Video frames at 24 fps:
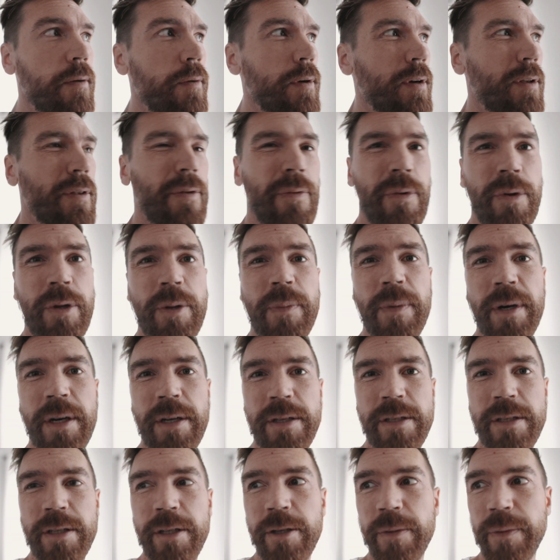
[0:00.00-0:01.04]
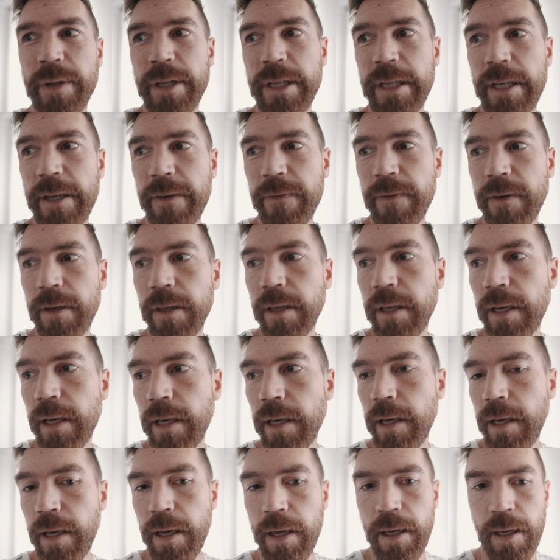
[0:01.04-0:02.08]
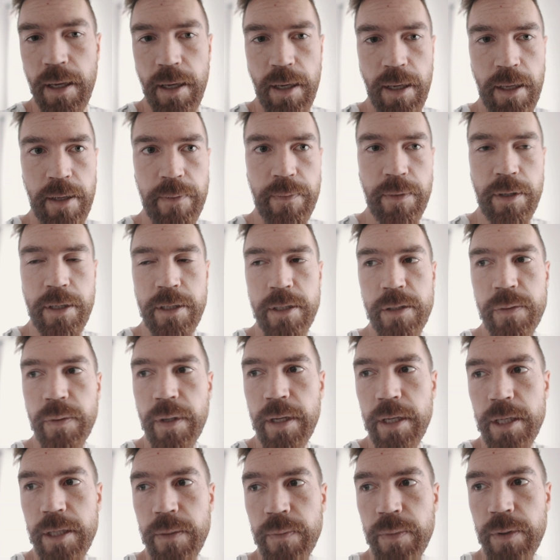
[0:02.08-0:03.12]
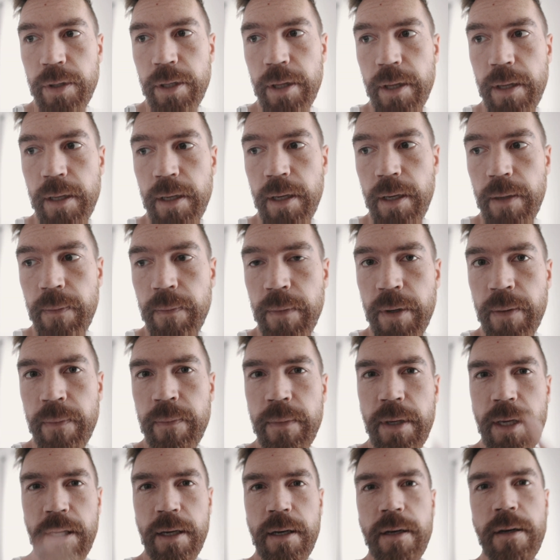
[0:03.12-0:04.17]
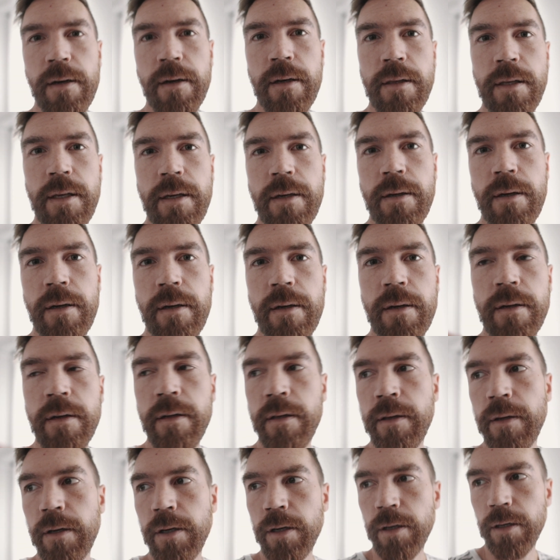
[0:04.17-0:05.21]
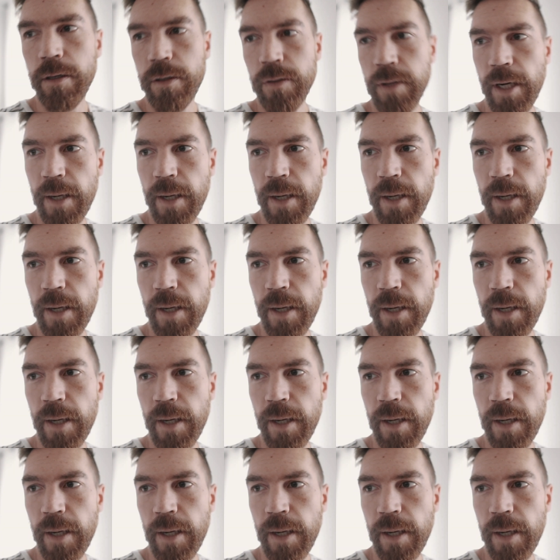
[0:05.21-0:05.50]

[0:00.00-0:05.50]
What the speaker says: We're going to throw the balls a little bit differently, and I'm going to switch and put the Mamiya on the good